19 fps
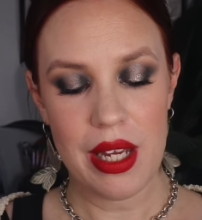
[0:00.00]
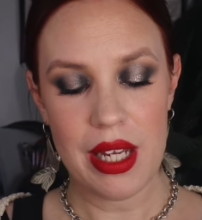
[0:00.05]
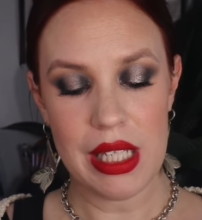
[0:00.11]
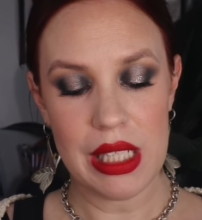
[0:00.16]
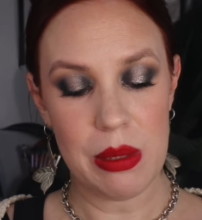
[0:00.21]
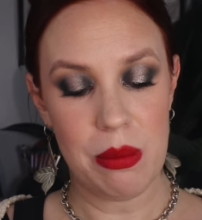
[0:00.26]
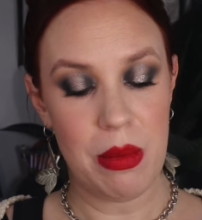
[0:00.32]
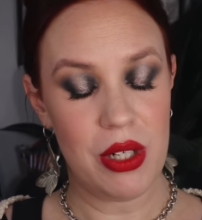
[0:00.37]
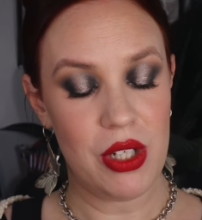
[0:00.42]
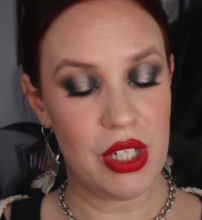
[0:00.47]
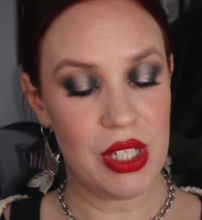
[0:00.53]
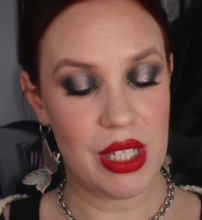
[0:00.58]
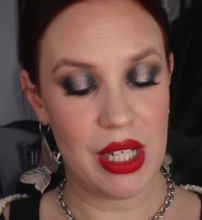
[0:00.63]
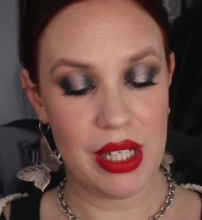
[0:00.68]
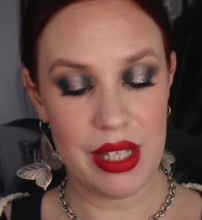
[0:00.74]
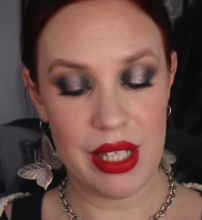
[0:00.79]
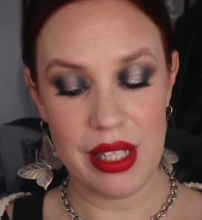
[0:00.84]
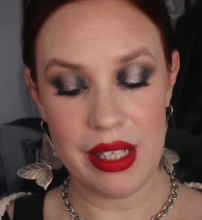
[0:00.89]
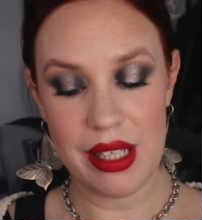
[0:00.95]
As much as
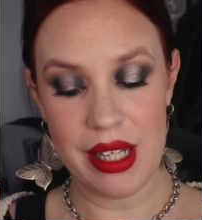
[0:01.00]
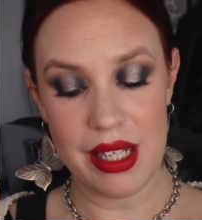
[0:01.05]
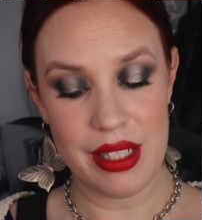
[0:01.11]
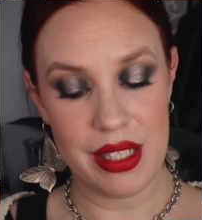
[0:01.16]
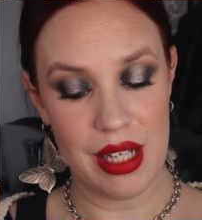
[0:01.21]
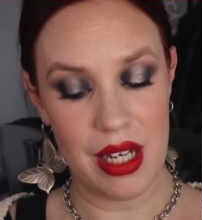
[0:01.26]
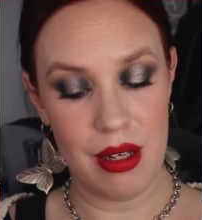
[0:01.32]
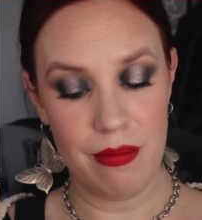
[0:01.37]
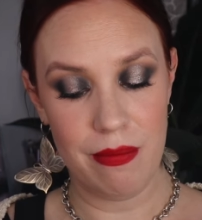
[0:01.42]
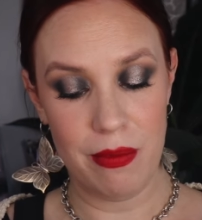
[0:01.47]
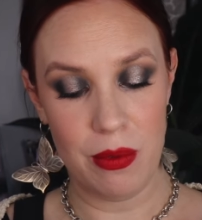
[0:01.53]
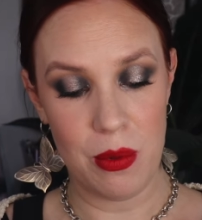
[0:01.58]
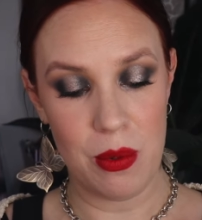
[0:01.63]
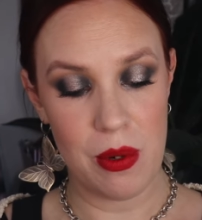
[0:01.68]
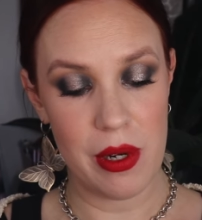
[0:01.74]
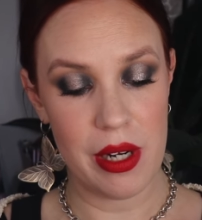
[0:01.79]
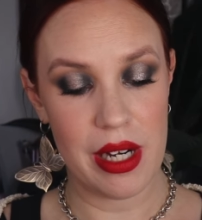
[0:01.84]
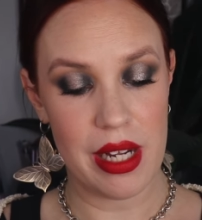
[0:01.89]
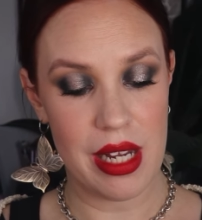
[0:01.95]
I think that Tom
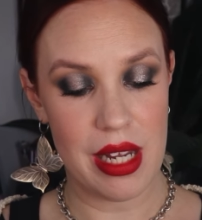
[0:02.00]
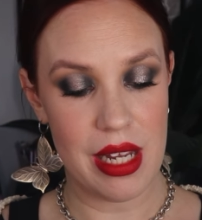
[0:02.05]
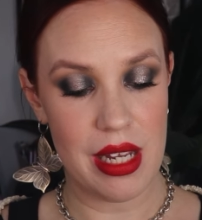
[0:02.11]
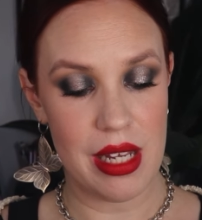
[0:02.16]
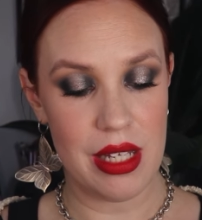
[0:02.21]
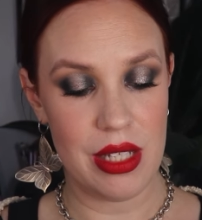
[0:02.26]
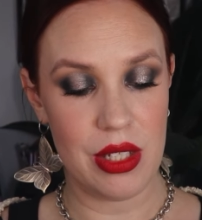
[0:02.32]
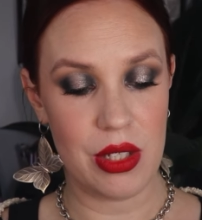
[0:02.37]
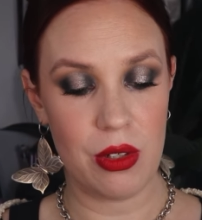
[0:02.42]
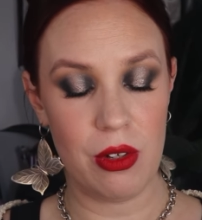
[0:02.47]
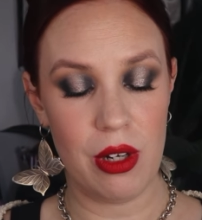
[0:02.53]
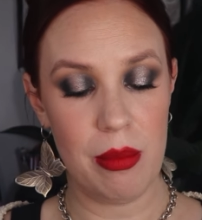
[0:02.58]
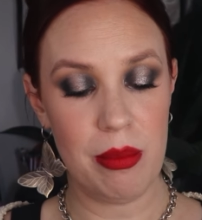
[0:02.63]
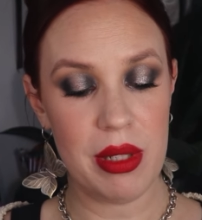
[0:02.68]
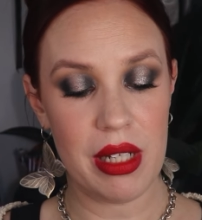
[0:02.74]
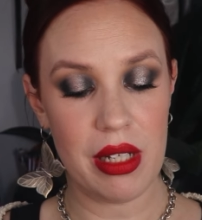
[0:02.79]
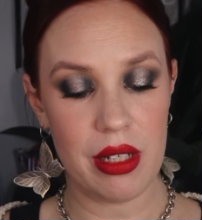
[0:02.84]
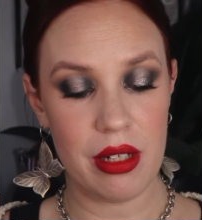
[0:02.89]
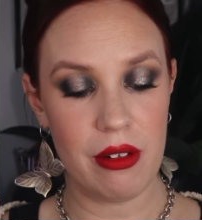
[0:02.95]
Ford is creme
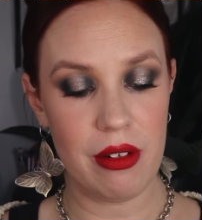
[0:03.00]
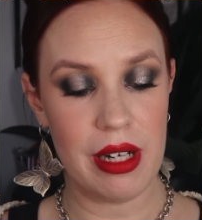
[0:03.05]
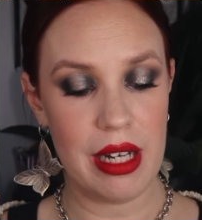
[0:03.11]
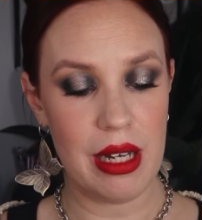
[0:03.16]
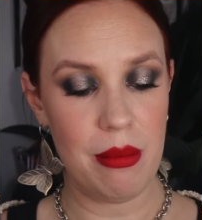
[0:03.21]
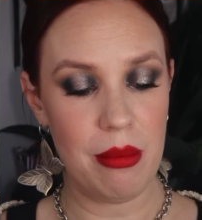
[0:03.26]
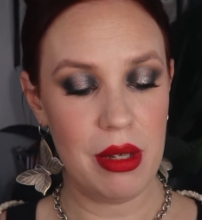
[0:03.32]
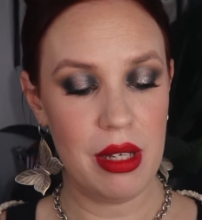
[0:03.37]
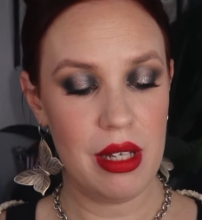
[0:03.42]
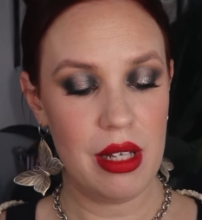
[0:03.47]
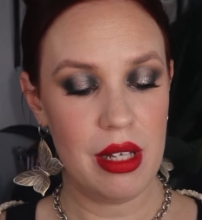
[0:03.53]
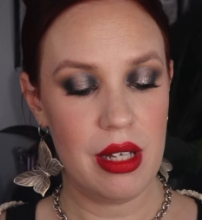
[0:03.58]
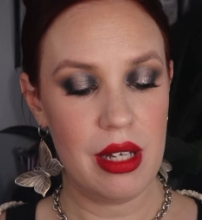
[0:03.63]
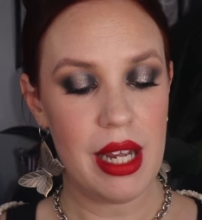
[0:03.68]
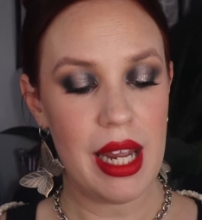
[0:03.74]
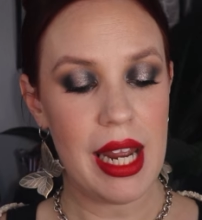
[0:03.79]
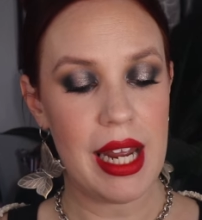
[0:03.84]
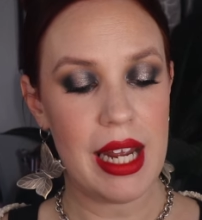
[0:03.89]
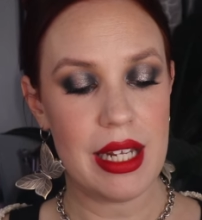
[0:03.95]
de la creme,
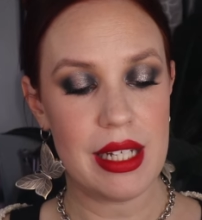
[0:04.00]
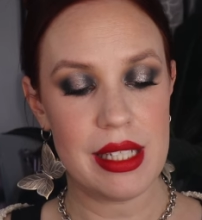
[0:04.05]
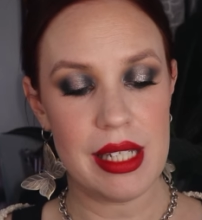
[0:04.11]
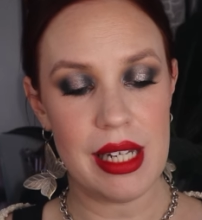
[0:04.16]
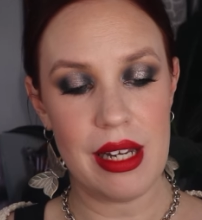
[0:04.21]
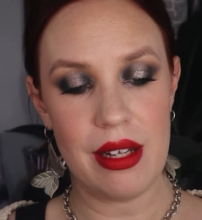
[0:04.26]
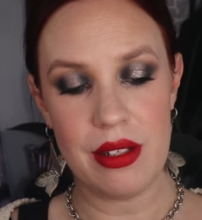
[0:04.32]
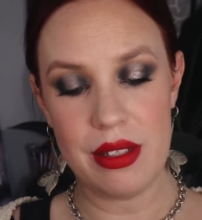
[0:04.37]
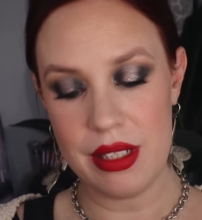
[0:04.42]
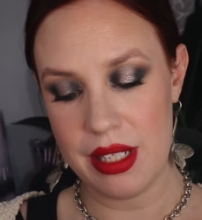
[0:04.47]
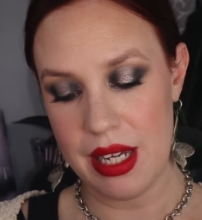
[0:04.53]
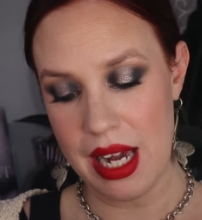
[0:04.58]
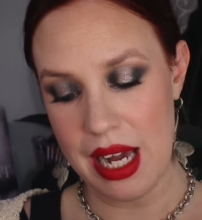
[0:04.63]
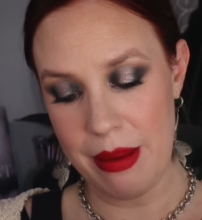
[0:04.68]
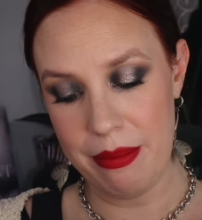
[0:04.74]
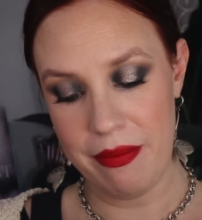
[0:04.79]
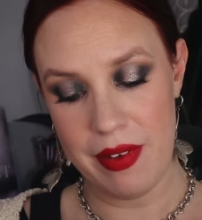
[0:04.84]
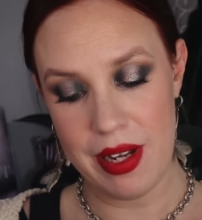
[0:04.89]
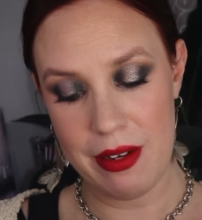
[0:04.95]
hands down
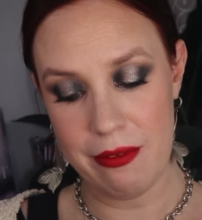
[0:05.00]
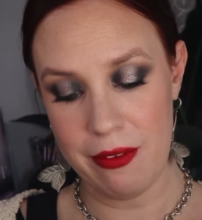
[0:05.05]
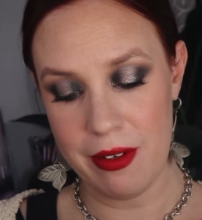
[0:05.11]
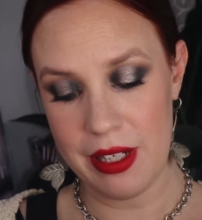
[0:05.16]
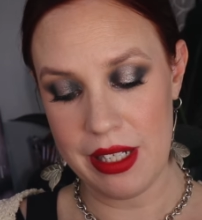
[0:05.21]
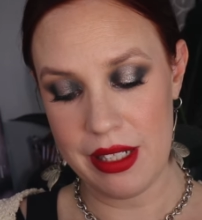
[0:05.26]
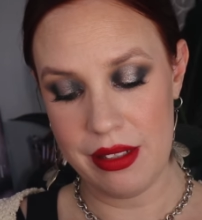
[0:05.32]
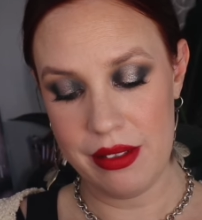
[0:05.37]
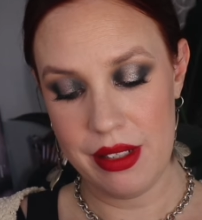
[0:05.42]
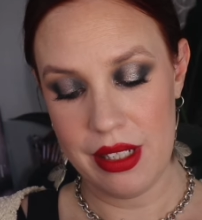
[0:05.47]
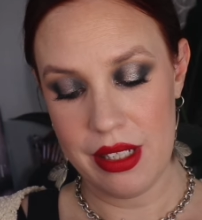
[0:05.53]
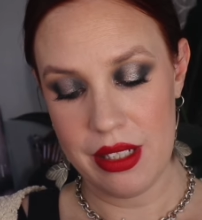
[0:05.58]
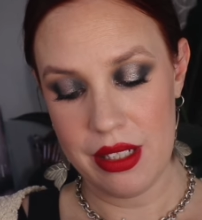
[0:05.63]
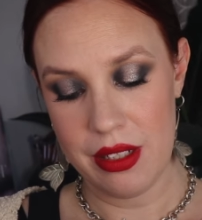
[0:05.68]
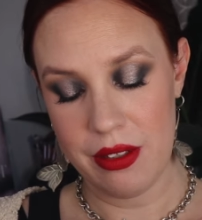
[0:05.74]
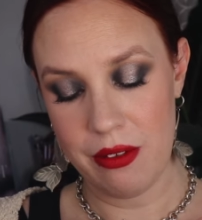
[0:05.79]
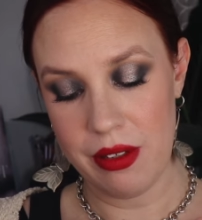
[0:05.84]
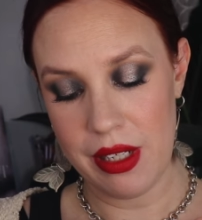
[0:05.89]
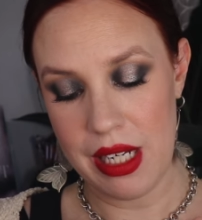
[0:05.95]
top favorite
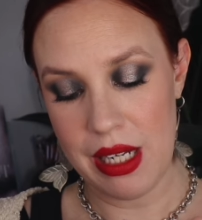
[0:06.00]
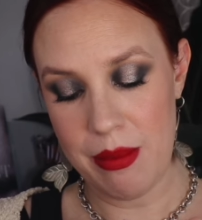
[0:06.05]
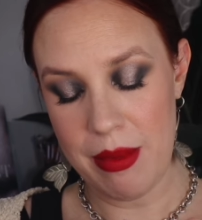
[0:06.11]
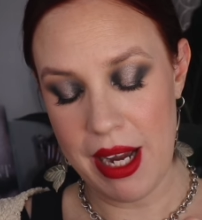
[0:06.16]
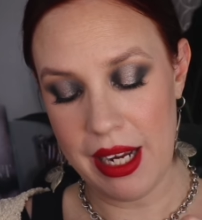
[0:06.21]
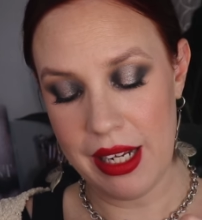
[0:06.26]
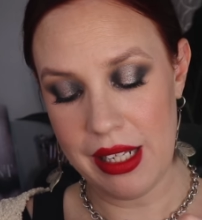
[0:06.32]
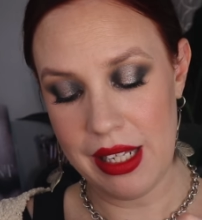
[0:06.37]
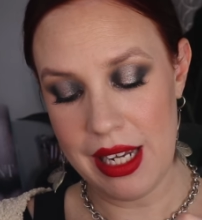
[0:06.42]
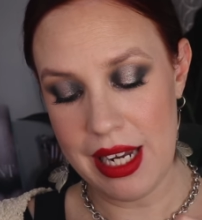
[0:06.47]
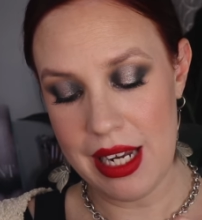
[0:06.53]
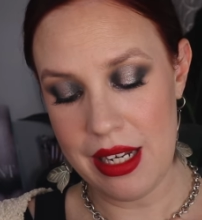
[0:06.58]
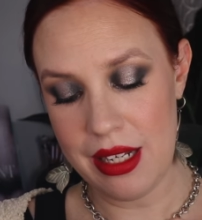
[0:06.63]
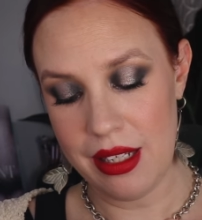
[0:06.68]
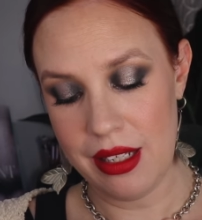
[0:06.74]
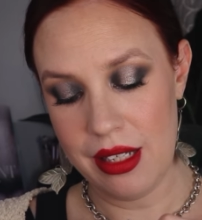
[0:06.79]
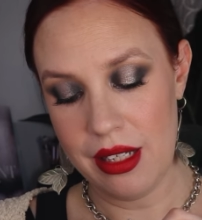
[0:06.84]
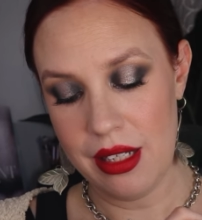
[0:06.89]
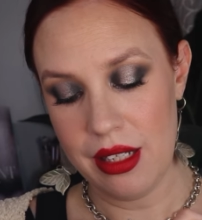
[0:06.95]
cream
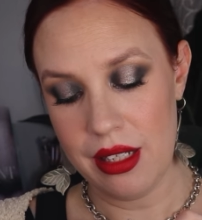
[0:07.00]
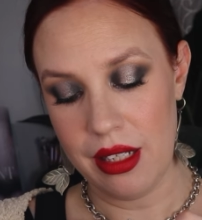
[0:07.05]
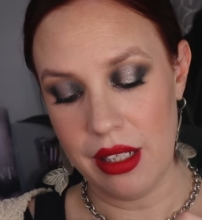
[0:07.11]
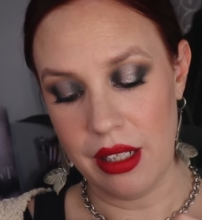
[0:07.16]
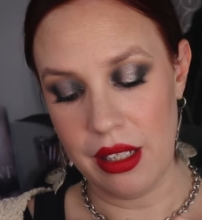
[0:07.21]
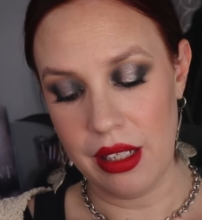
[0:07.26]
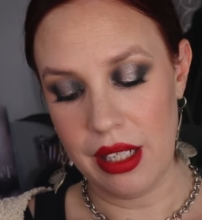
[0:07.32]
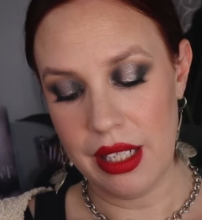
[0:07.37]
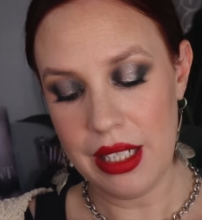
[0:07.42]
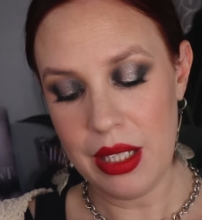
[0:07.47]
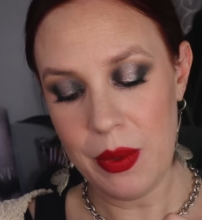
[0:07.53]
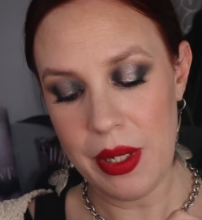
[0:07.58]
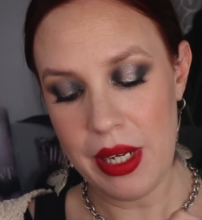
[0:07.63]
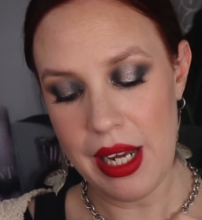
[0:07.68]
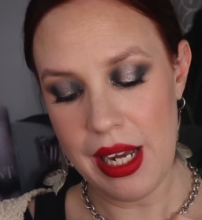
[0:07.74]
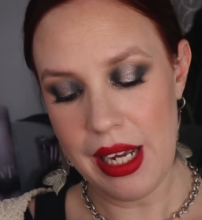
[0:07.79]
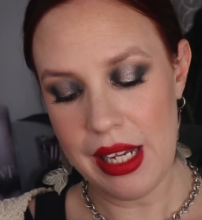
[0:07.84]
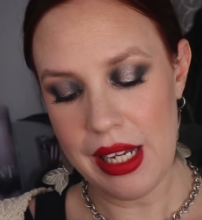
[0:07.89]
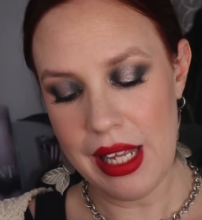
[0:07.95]
highlight, liquid
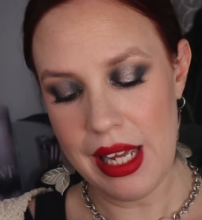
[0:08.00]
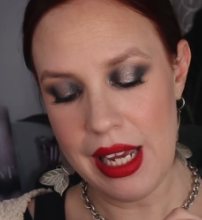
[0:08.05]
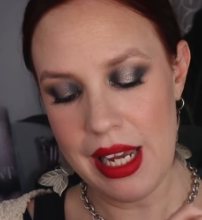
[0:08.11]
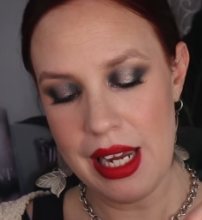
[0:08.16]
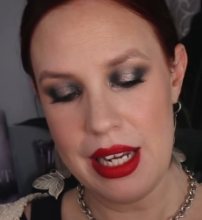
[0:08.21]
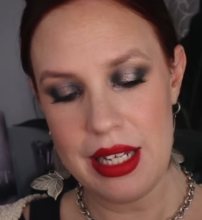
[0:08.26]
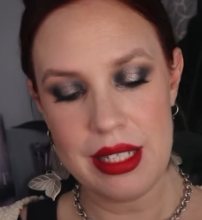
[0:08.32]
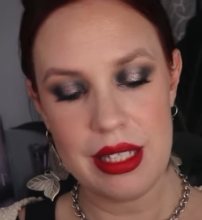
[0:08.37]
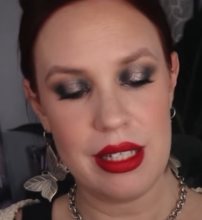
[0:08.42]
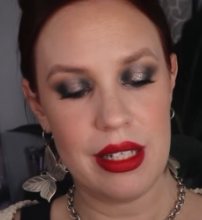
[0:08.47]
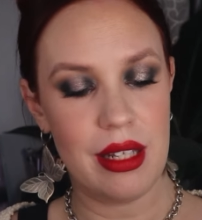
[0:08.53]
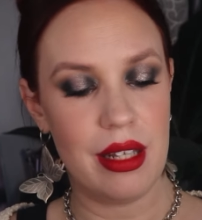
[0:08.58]
highlight,